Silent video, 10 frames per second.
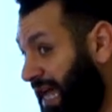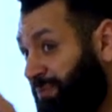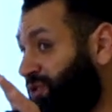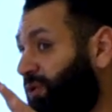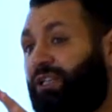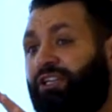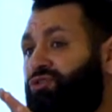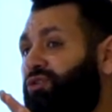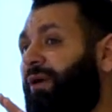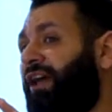absolutely
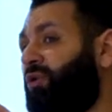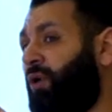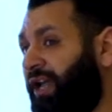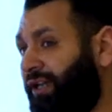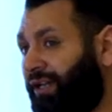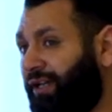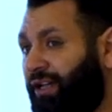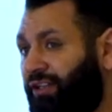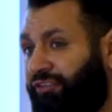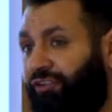true, by the way,
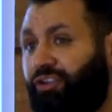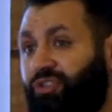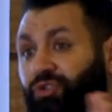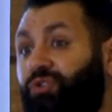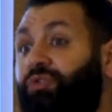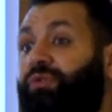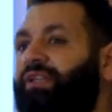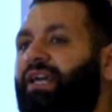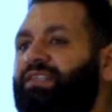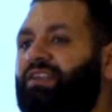the first 2 to 3
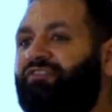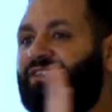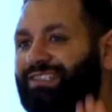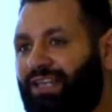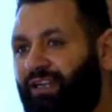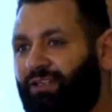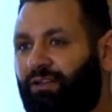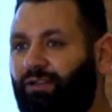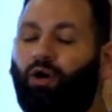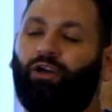days of the
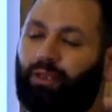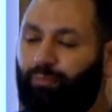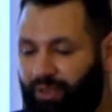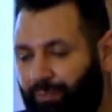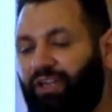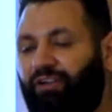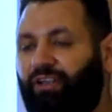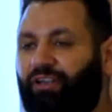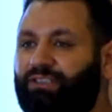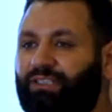cycle or the
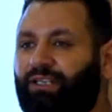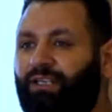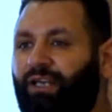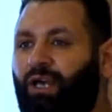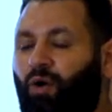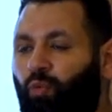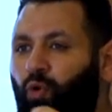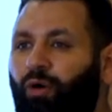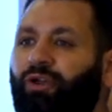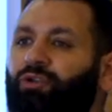period,
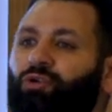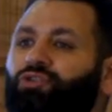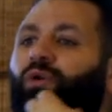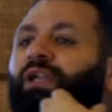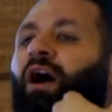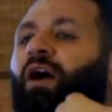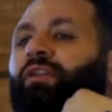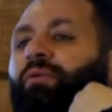women usually are the